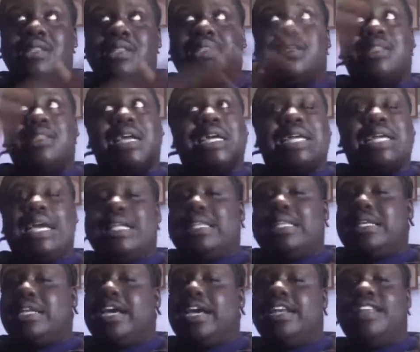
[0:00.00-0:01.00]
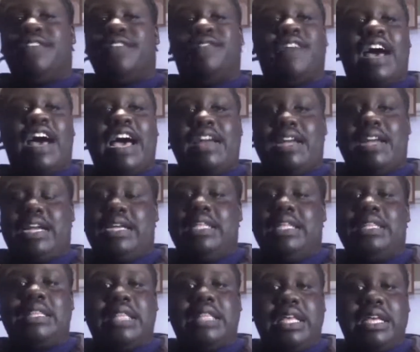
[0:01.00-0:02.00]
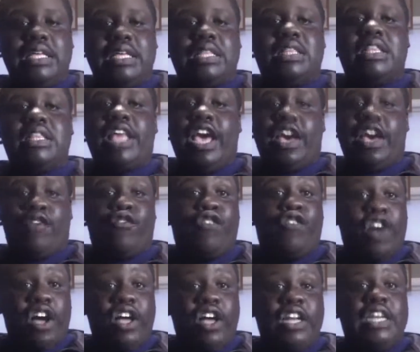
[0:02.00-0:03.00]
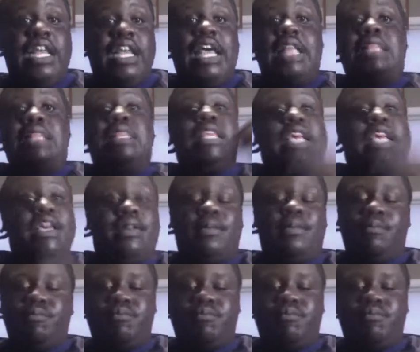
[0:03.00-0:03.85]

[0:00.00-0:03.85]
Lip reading: to like 1995, 96 run. And then,